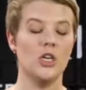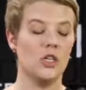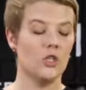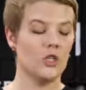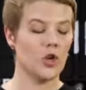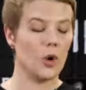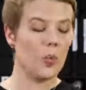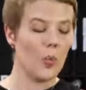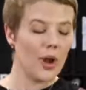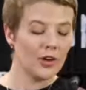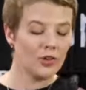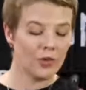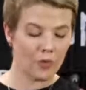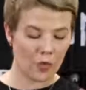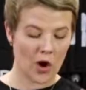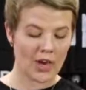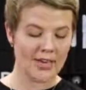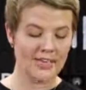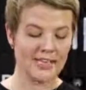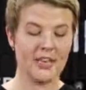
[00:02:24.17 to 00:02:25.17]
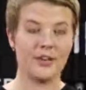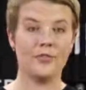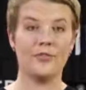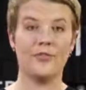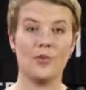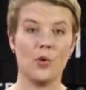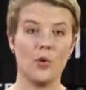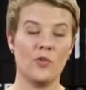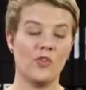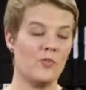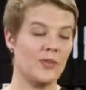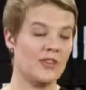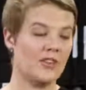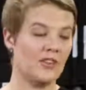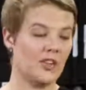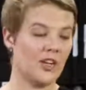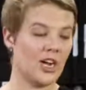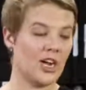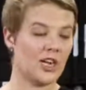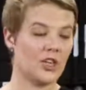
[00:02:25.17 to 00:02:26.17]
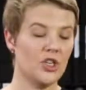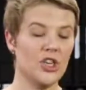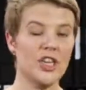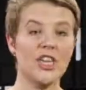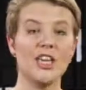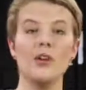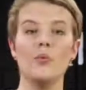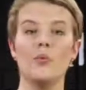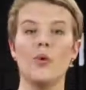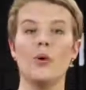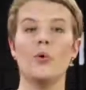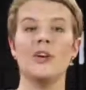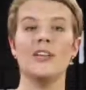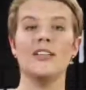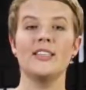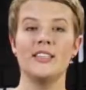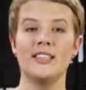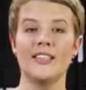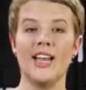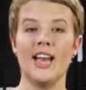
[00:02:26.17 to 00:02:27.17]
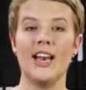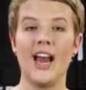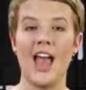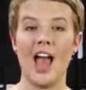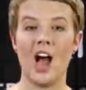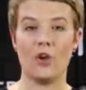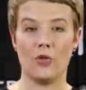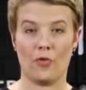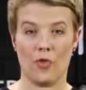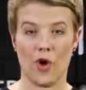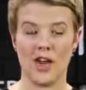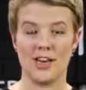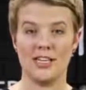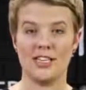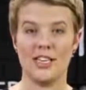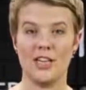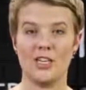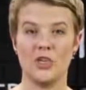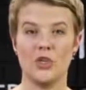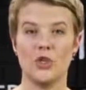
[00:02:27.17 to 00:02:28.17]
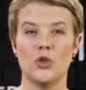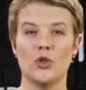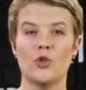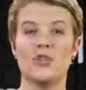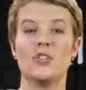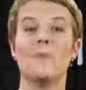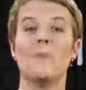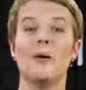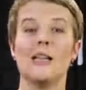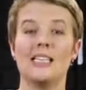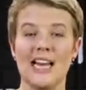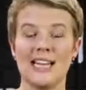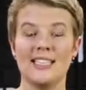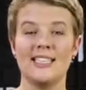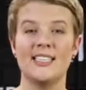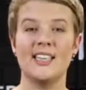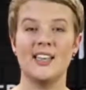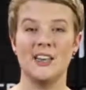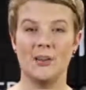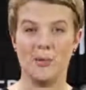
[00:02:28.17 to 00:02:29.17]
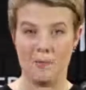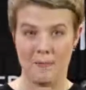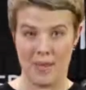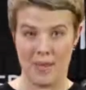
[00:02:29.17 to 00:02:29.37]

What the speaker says: So when grinding for the Mizudashi, we want to set our grinder to the plastic